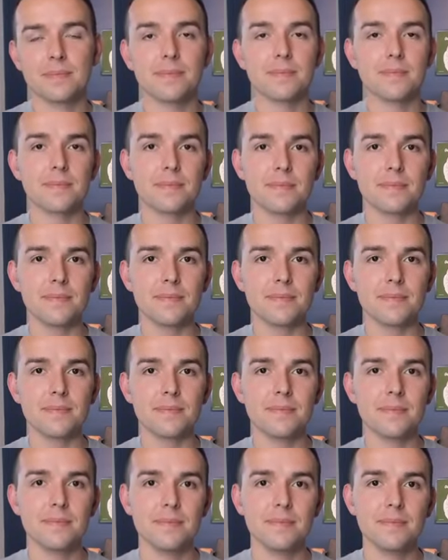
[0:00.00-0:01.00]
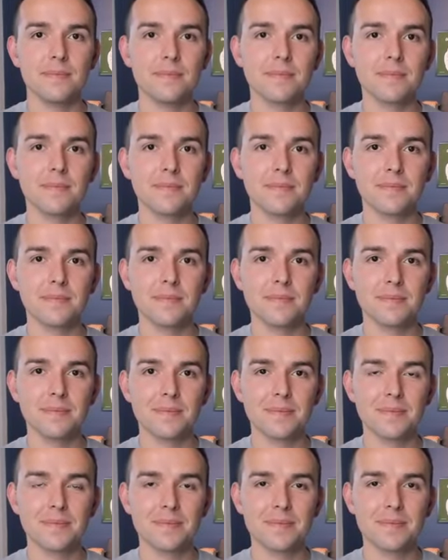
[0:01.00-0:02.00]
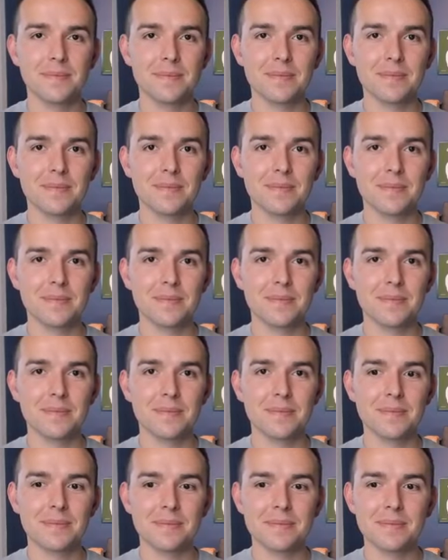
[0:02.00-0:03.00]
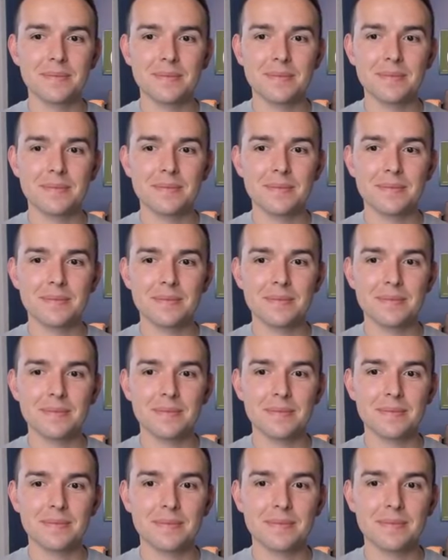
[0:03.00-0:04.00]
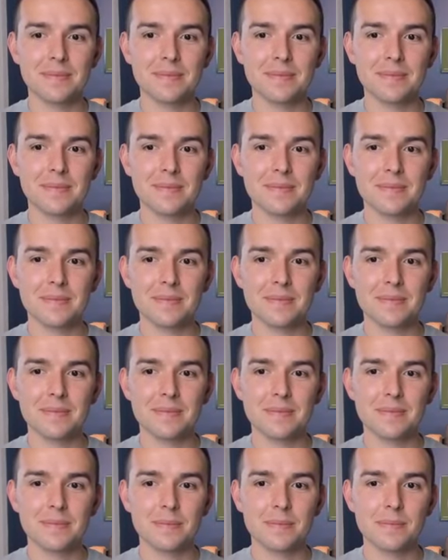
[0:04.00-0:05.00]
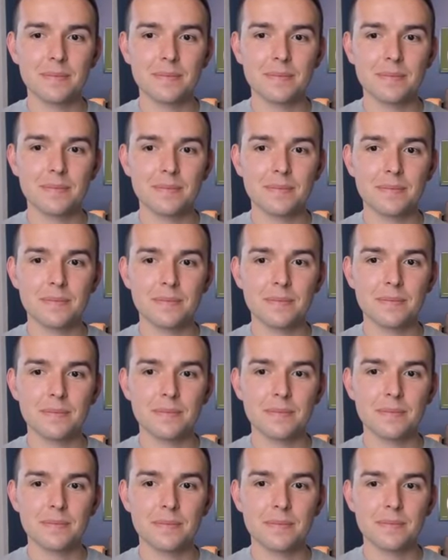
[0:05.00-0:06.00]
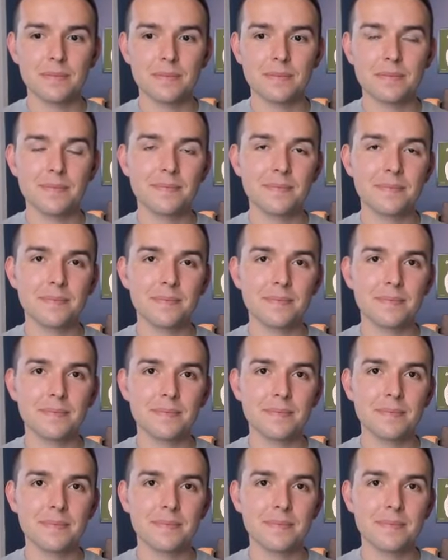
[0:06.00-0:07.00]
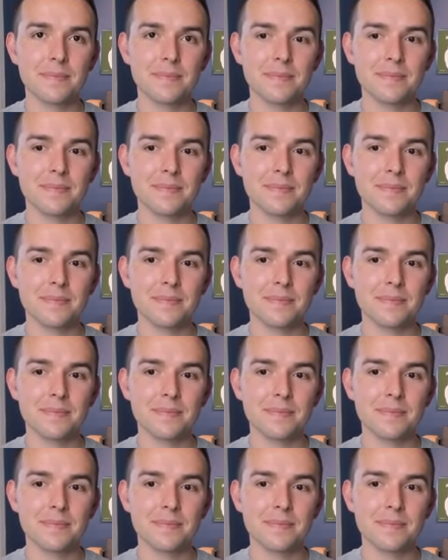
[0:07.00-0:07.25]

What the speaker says: This person isn't speaking.